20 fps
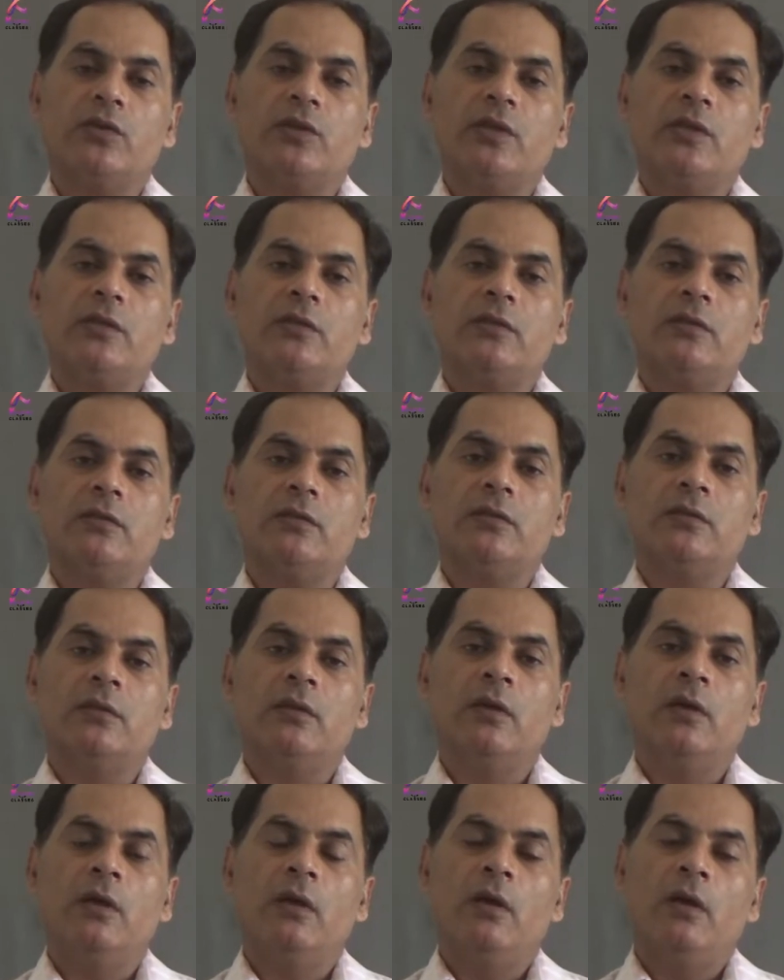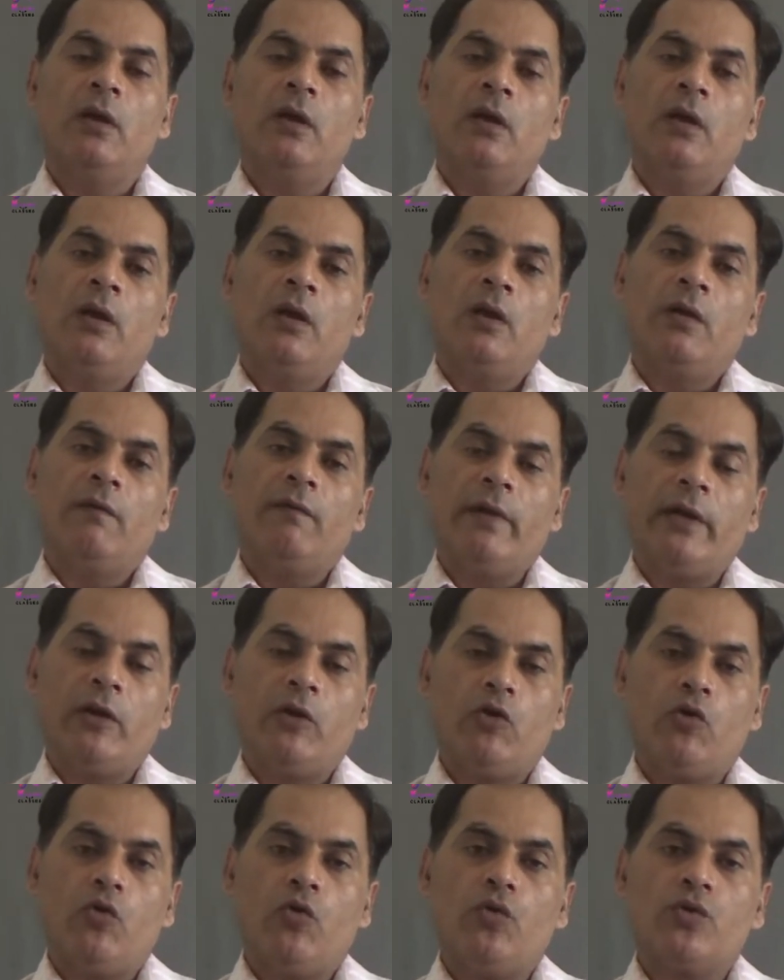This will
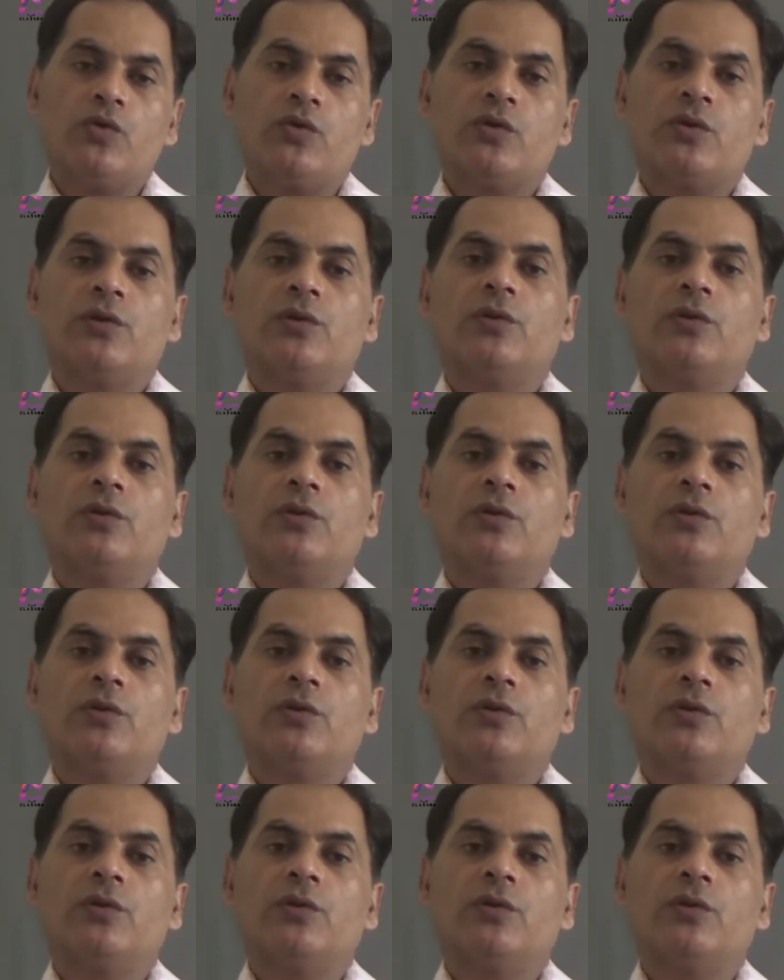cause,